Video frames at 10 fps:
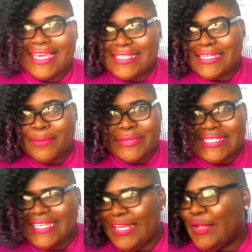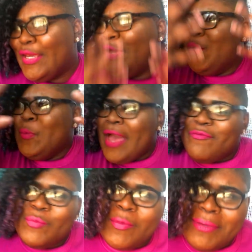is a number 10 and, and who effing with